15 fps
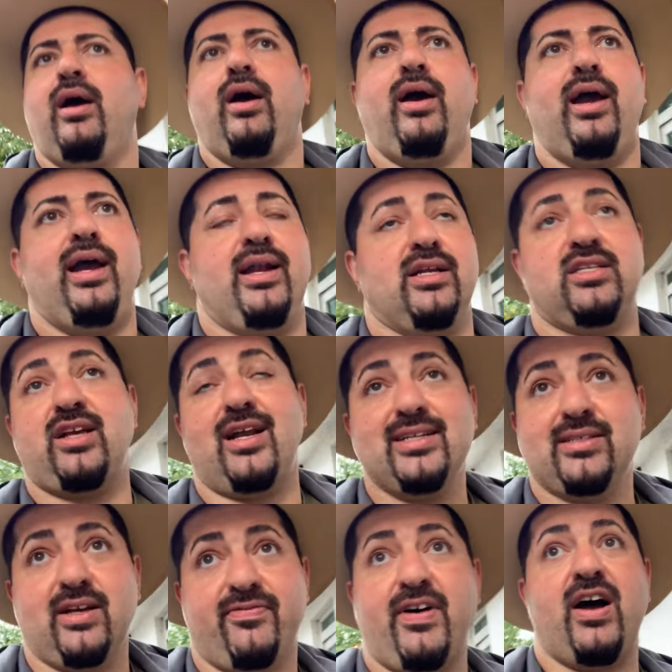And it's not
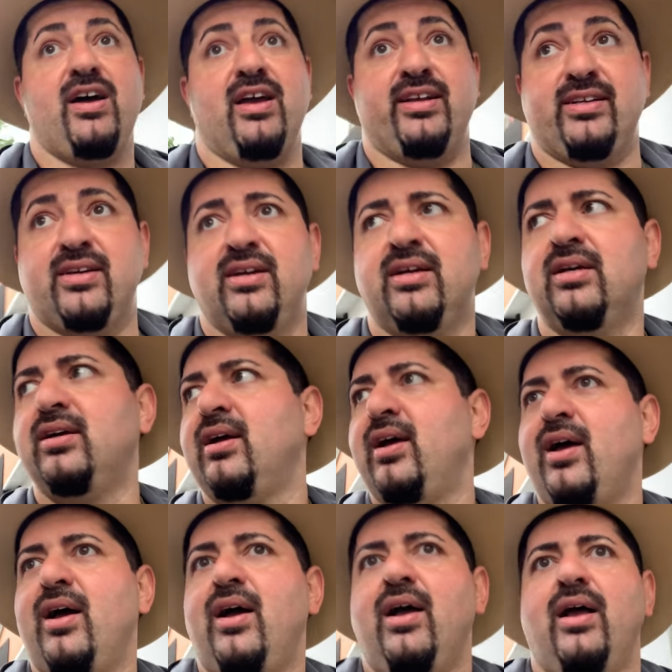easy to find.
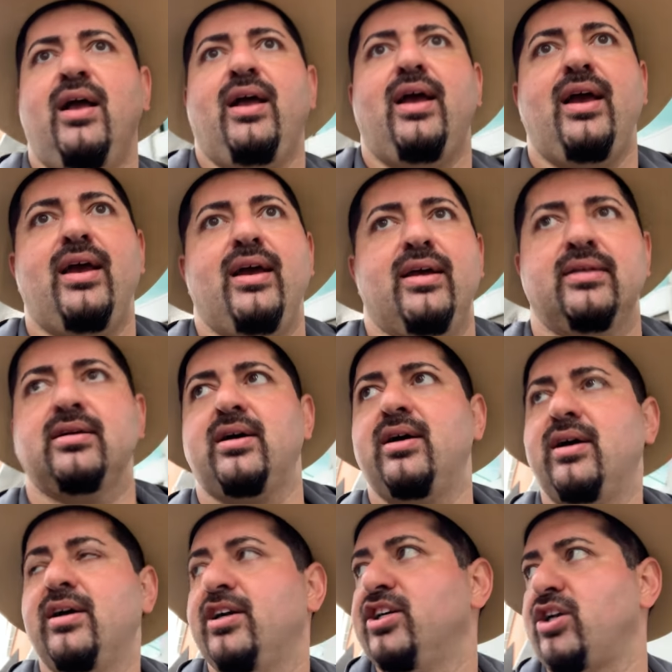And,
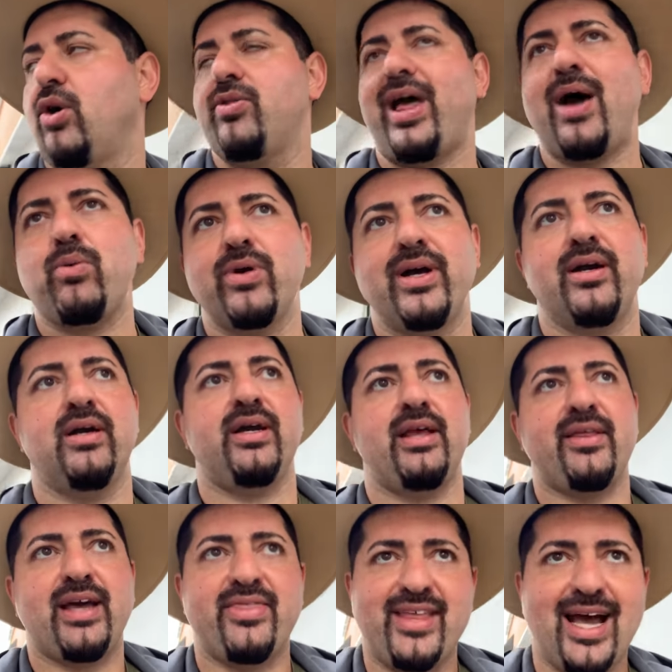you know, that way,
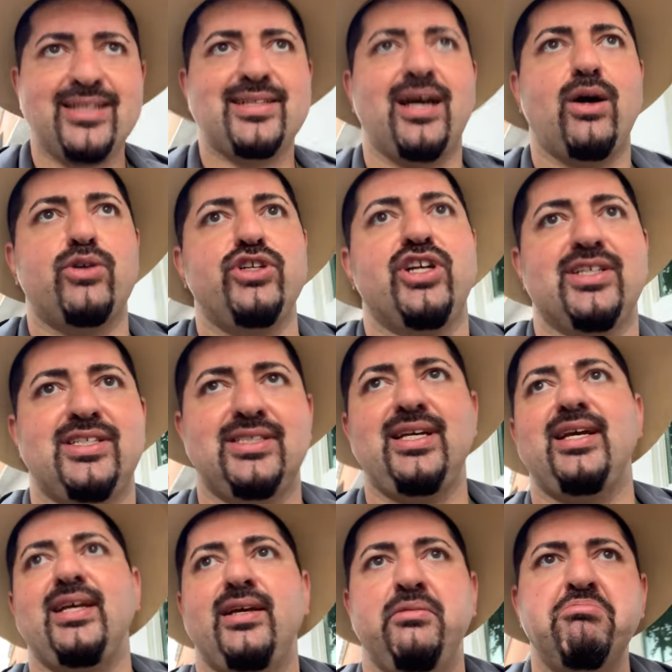in, in that town, you could
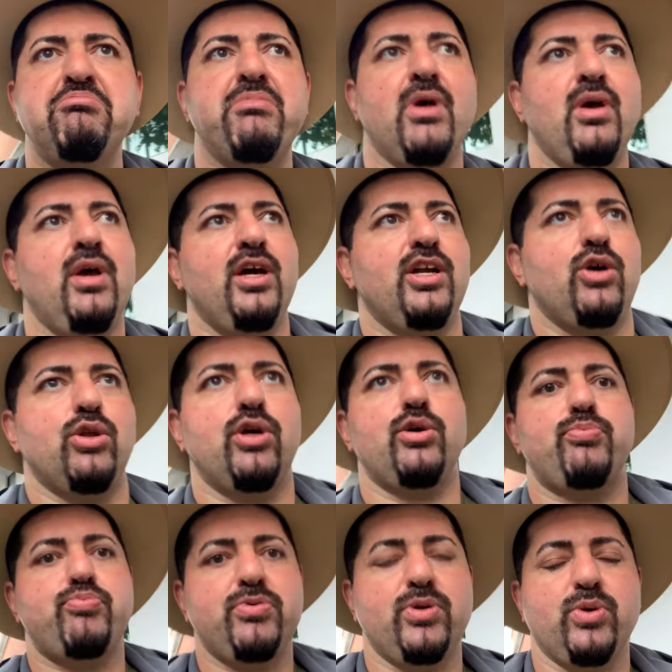see you know,
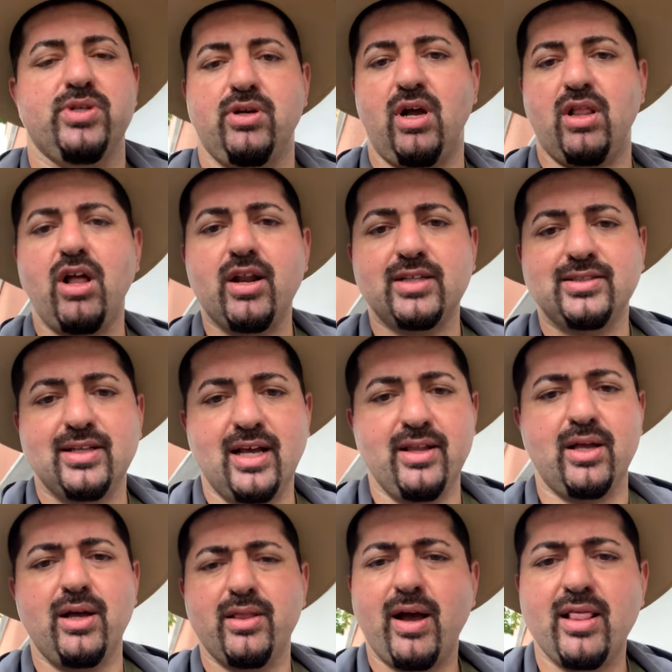there was a lot of
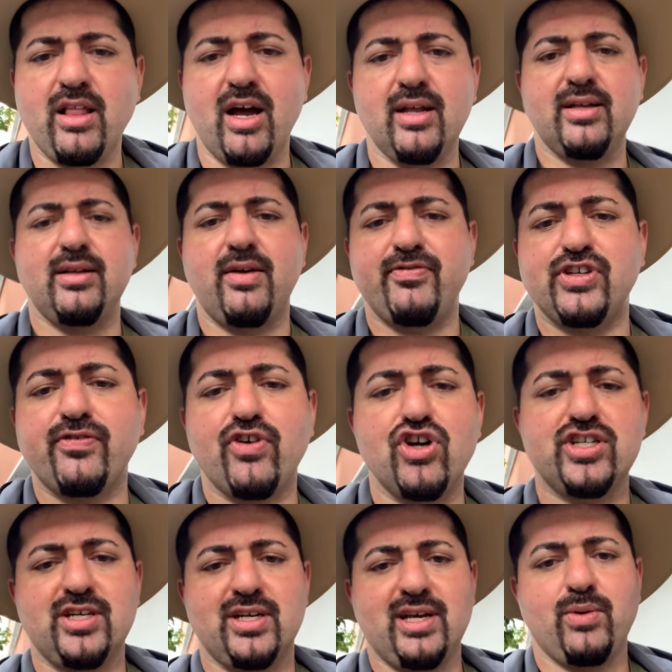a, a, lot of
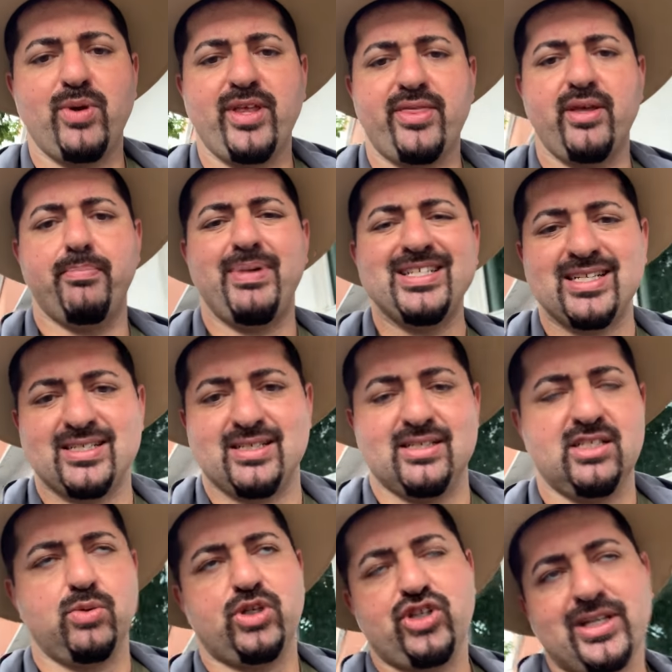diversity within the
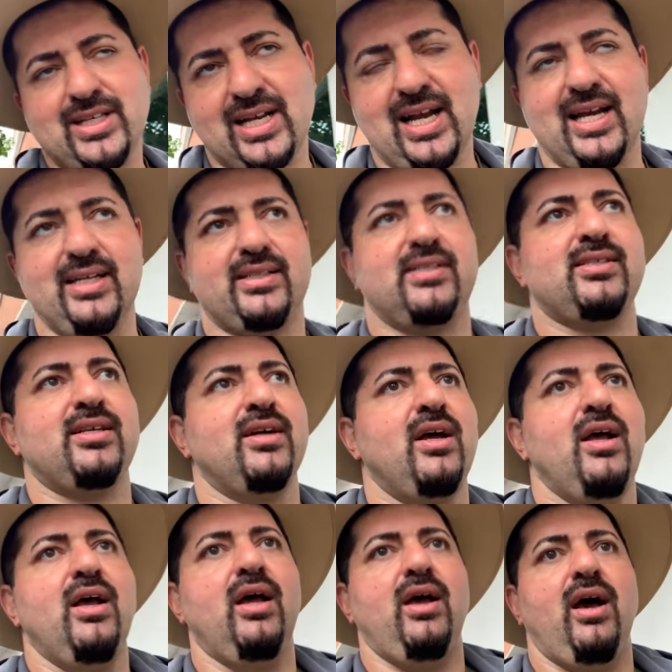businesses, which indicates
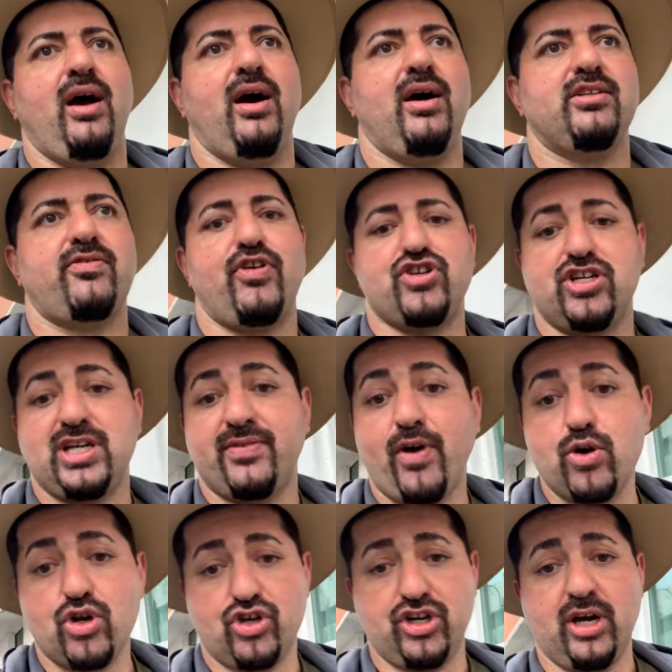uh, diversity of
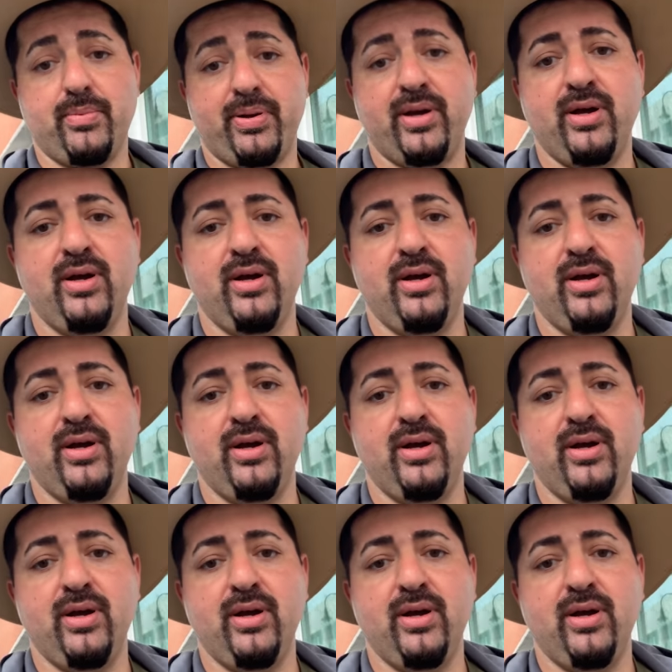ownership,